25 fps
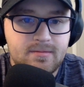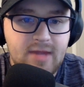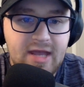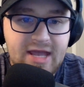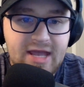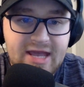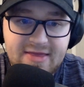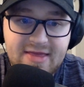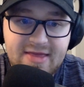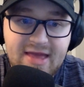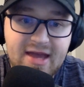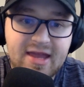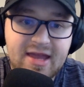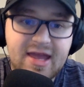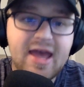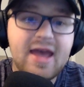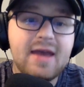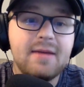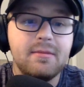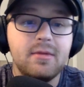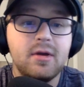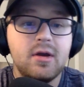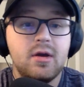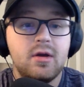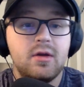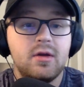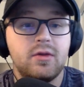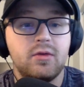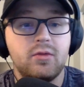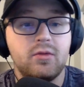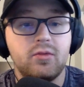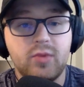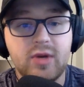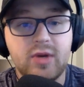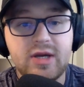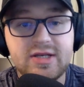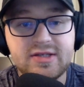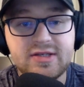the
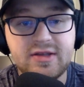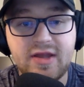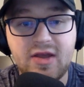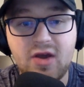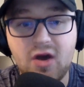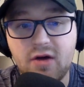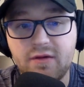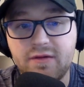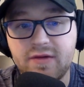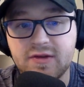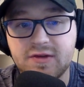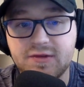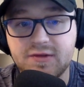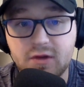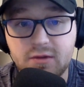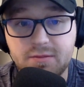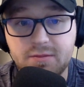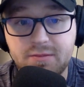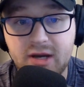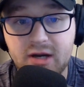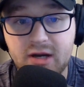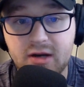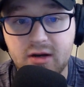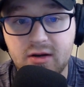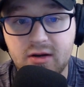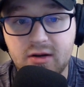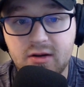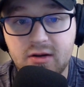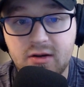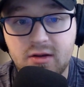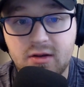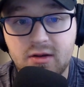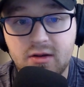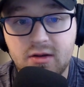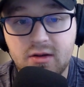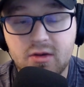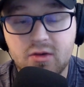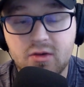reason the offense looked better
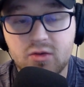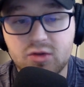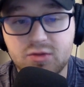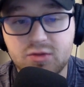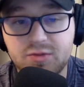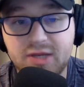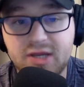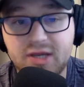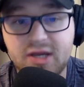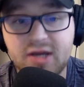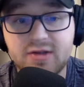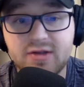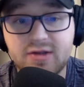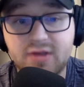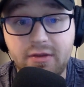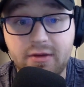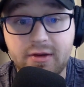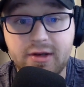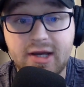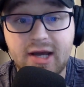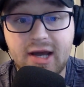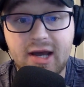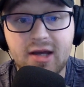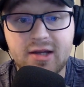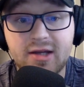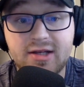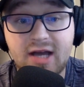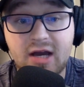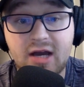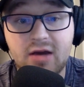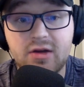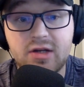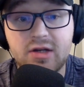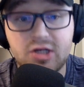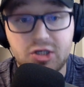was because of the Todd Downing